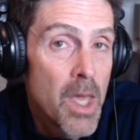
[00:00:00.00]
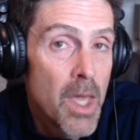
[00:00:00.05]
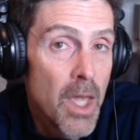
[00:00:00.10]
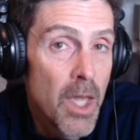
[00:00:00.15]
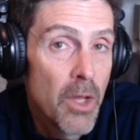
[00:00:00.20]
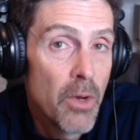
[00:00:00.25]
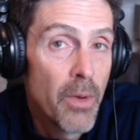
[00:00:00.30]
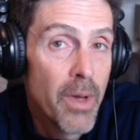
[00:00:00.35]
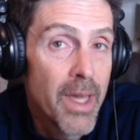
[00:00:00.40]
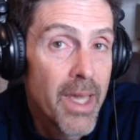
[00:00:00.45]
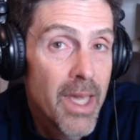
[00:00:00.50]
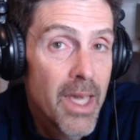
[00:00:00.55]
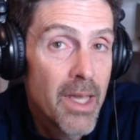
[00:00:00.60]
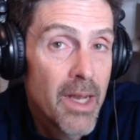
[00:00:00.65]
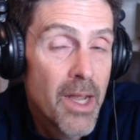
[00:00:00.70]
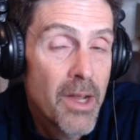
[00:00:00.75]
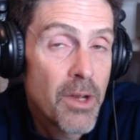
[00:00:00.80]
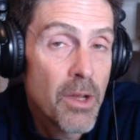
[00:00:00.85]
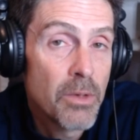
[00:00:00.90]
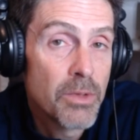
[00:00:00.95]
Again,
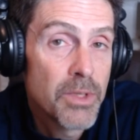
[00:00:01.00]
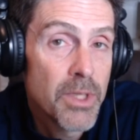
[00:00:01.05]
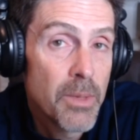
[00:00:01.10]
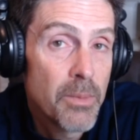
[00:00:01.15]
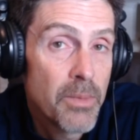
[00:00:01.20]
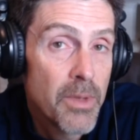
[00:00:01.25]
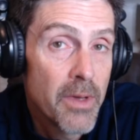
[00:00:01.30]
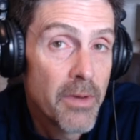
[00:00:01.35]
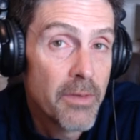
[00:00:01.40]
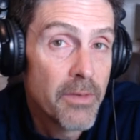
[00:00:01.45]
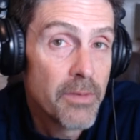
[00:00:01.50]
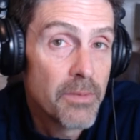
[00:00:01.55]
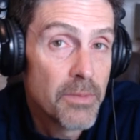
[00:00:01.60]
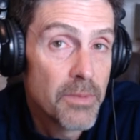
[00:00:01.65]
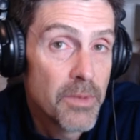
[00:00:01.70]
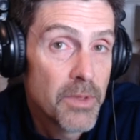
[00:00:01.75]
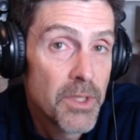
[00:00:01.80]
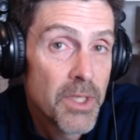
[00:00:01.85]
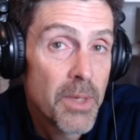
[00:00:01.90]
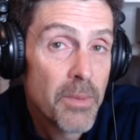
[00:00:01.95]
I know
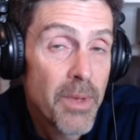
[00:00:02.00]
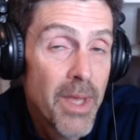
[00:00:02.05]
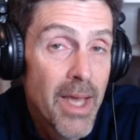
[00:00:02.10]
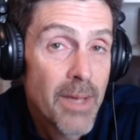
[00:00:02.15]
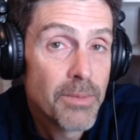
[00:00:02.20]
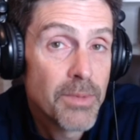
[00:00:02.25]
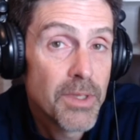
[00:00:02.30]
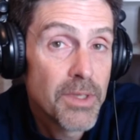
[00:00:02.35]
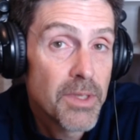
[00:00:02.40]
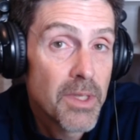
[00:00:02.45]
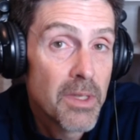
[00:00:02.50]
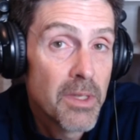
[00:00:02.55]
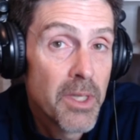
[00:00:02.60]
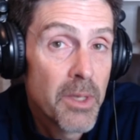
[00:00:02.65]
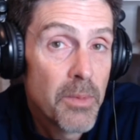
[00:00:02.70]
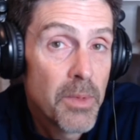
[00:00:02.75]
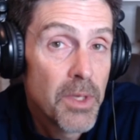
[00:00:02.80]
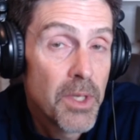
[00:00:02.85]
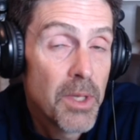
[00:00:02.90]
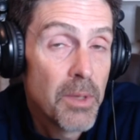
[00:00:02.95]
sometimes it's a
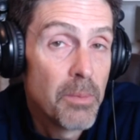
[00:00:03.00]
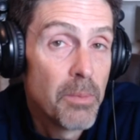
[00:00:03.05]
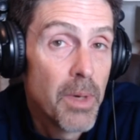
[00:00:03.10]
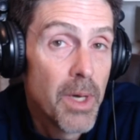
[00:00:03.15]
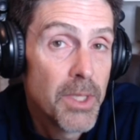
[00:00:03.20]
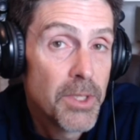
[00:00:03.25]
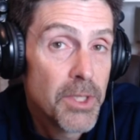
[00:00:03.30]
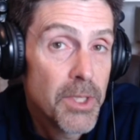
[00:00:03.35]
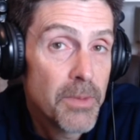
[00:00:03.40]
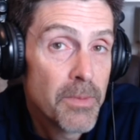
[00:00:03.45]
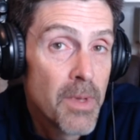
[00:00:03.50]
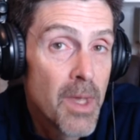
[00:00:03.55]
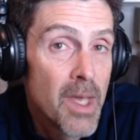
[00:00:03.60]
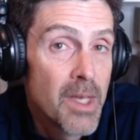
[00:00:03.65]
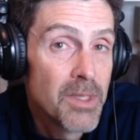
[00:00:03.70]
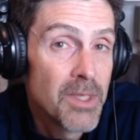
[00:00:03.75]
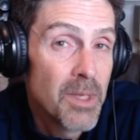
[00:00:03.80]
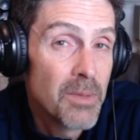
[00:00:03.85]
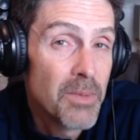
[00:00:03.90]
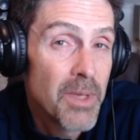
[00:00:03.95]
limited budget.
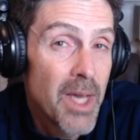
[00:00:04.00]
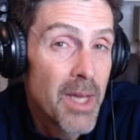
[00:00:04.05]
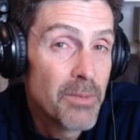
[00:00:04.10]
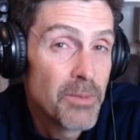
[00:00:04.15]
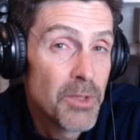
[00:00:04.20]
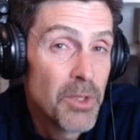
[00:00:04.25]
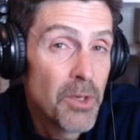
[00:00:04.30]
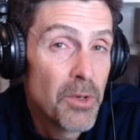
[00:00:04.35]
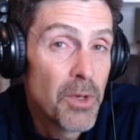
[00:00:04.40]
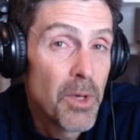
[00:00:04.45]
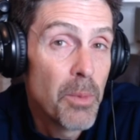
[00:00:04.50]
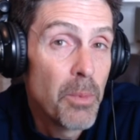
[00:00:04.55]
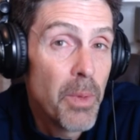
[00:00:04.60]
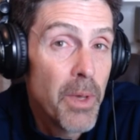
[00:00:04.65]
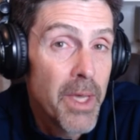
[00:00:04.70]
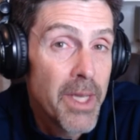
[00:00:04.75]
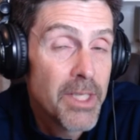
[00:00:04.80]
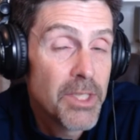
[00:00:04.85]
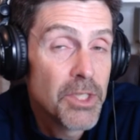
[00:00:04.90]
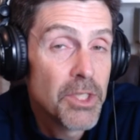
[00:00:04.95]
Sometimes you're in a
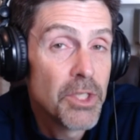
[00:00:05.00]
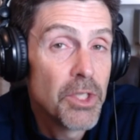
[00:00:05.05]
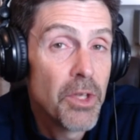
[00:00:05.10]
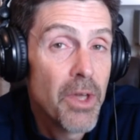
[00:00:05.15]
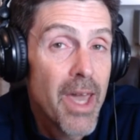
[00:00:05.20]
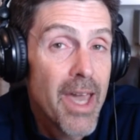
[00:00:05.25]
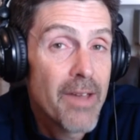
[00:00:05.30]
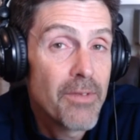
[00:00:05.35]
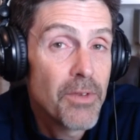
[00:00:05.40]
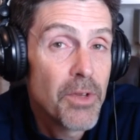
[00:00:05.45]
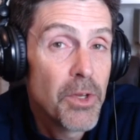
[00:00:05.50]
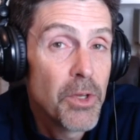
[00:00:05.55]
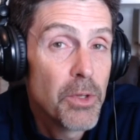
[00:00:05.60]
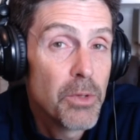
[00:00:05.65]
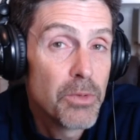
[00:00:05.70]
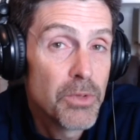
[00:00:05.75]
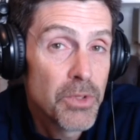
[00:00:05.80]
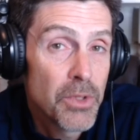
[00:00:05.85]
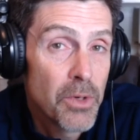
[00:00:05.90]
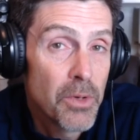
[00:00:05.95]
pinch and you have to
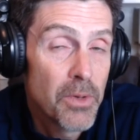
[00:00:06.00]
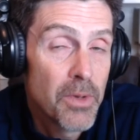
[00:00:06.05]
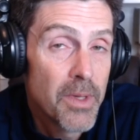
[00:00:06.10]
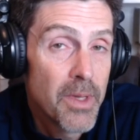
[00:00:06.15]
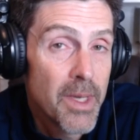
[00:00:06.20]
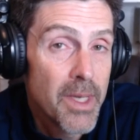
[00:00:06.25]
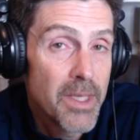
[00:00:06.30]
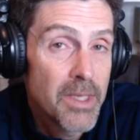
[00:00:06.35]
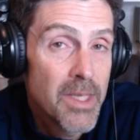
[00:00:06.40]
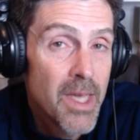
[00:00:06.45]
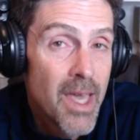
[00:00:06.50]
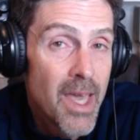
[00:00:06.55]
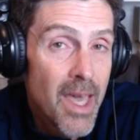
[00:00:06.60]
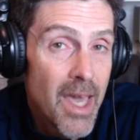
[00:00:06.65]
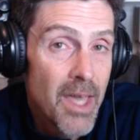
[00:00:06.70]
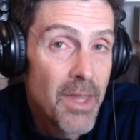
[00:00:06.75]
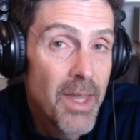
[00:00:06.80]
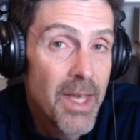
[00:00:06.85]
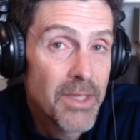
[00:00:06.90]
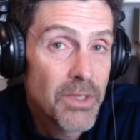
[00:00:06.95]
do certain things,
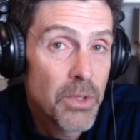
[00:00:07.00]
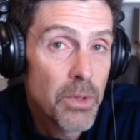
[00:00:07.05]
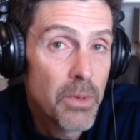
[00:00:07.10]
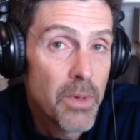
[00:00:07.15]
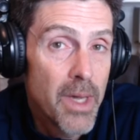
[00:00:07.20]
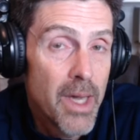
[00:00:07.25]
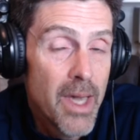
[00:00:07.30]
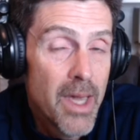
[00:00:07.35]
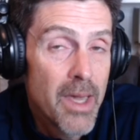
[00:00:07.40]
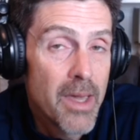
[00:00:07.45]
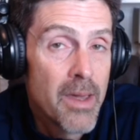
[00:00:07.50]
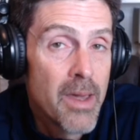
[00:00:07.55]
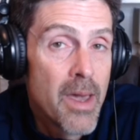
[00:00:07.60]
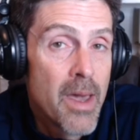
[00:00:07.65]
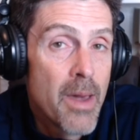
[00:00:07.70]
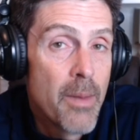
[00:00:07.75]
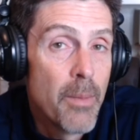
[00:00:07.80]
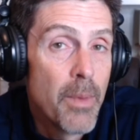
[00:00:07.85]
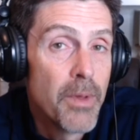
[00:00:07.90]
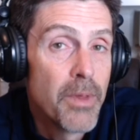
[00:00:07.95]
and that's okay.
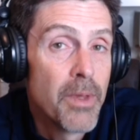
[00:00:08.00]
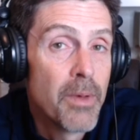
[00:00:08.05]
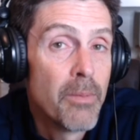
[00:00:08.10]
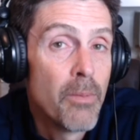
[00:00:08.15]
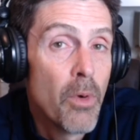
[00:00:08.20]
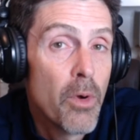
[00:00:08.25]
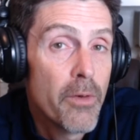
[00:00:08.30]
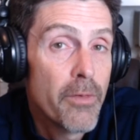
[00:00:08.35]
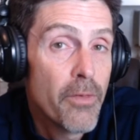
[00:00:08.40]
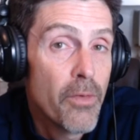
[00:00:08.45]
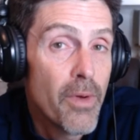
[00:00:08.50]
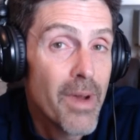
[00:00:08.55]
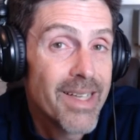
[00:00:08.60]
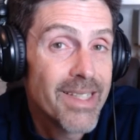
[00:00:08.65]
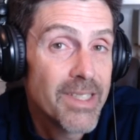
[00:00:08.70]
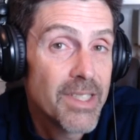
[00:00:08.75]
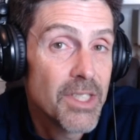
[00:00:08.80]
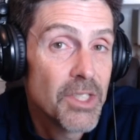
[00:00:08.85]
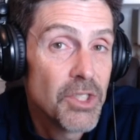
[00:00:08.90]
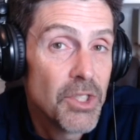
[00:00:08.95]
But the more
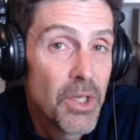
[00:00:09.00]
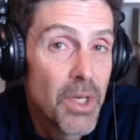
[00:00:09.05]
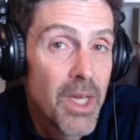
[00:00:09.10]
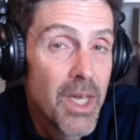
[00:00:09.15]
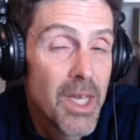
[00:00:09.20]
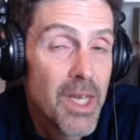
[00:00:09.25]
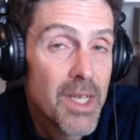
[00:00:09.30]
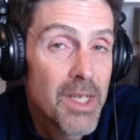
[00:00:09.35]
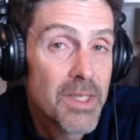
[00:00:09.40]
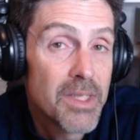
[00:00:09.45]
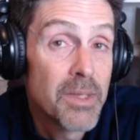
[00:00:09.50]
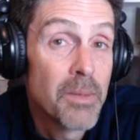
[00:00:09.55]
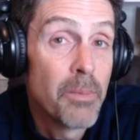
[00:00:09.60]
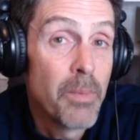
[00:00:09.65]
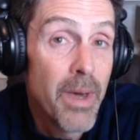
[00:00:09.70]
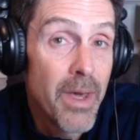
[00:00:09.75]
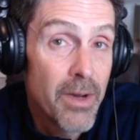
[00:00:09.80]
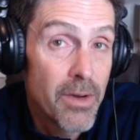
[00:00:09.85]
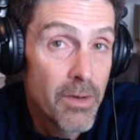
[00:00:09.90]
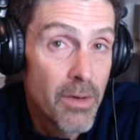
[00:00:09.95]
fresh that you get it, the
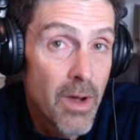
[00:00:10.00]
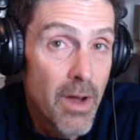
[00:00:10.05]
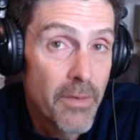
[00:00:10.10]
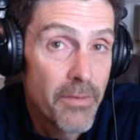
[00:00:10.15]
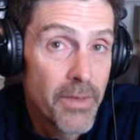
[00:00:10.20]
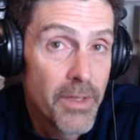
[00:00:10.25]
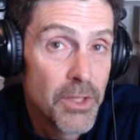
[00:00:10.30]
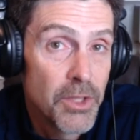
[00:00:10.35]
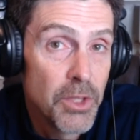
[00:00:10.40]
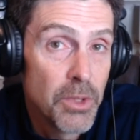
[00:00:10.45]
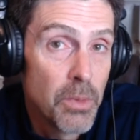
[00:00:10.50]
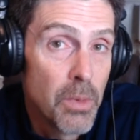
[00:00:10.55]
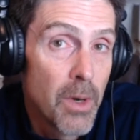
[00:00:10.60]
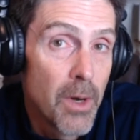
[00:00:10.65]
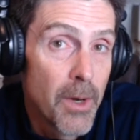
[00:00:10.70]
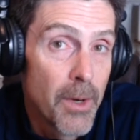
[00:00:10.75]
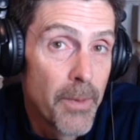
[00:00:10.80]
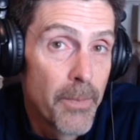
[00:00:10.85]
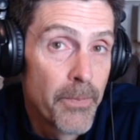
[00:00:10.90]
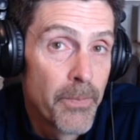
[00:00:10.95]
better off that you
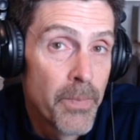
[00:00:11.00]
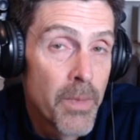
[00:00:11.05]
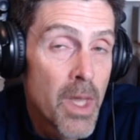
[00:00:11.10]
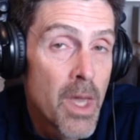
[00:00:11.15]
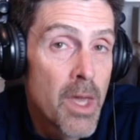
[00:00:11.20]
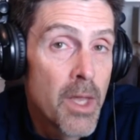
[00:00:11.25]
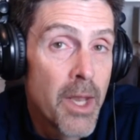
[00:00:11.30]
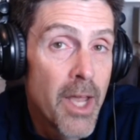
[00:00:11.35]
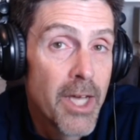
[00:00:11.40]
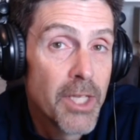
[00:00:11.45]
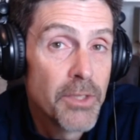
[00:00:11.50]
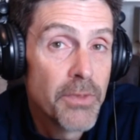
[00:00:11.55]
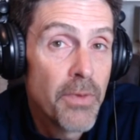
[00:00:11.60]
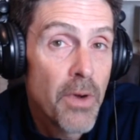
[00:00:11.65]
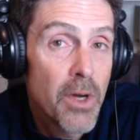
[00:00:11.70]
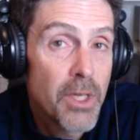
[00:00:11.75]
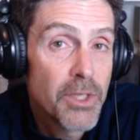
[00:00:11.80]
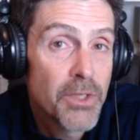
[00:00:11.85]
are. Now, as far as